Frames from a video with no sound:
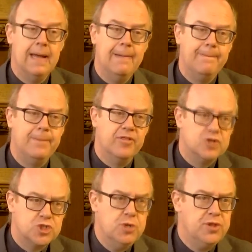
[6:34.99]
But the
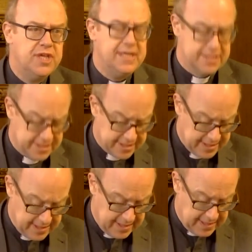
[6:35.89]
truth is
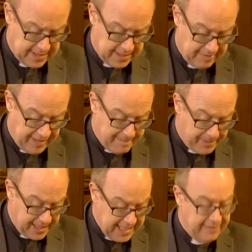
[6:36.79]
that
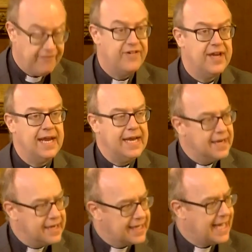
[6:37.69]
belief in an
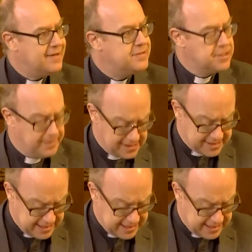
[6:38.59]
accountability